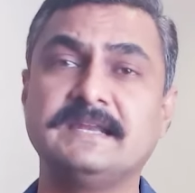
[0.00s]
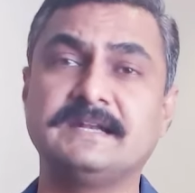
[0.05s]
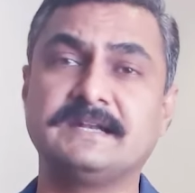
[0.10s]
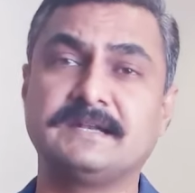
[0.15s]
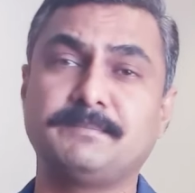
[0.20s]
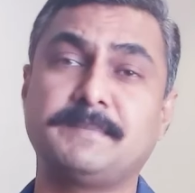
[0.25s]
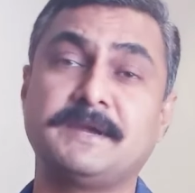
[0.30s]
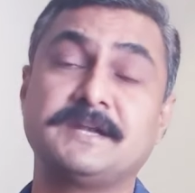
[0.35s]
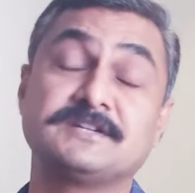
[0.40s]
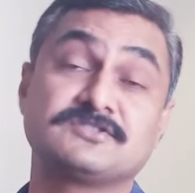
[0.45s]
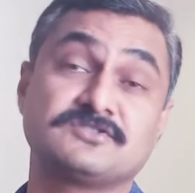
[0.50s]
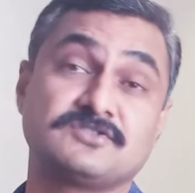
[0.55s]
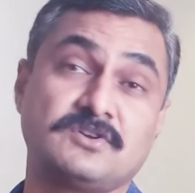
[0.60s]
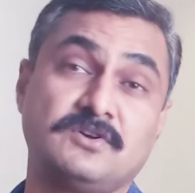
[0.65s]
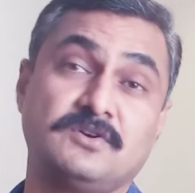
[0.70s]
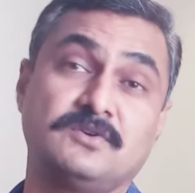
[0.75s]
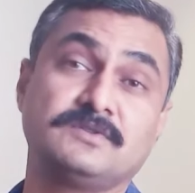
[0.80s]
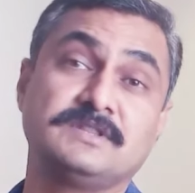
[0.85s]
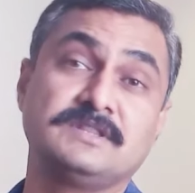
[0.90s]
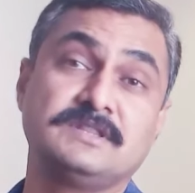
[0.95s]
depends
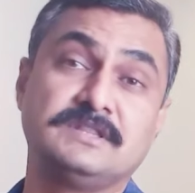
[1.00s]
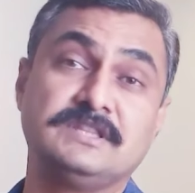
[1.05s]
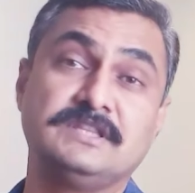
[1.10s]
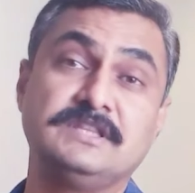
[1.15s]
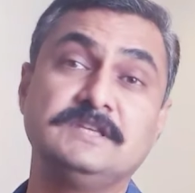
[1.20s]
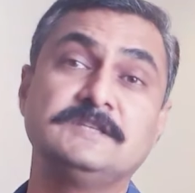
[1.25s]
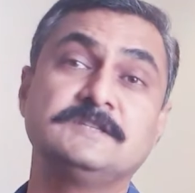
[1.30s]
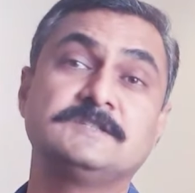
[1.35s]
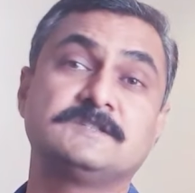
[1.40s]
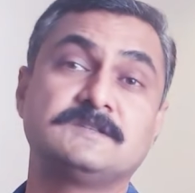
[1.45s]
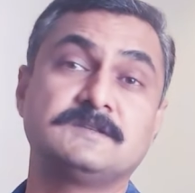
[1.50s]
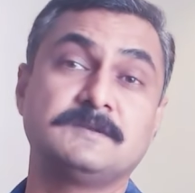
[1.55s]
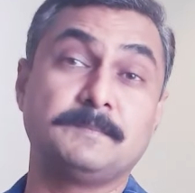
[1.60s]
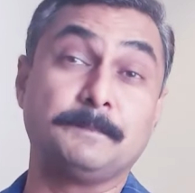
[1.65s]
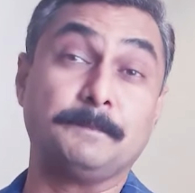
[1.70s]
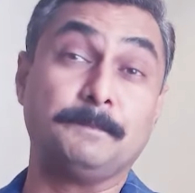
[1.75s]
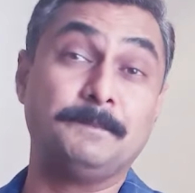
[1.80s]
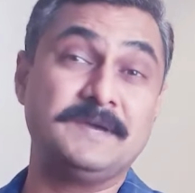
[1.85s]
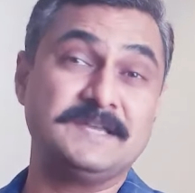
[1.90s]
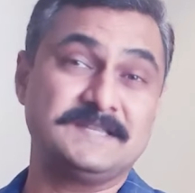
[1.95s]
on these
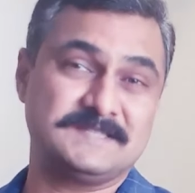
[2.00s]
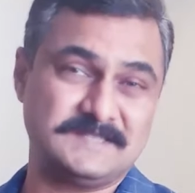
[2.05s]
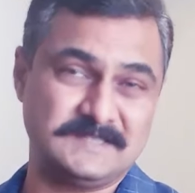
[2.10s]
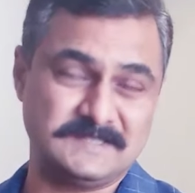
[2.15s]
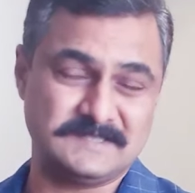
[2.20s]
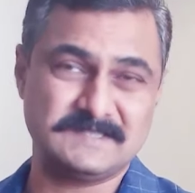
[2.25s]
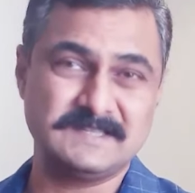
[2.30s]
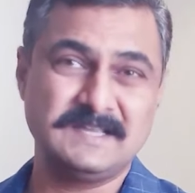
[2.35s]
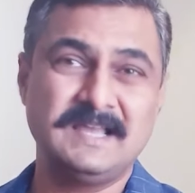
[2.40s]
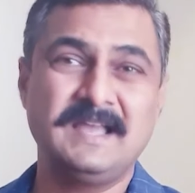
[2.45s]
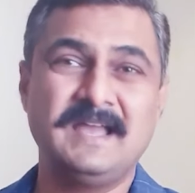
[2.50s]
basis,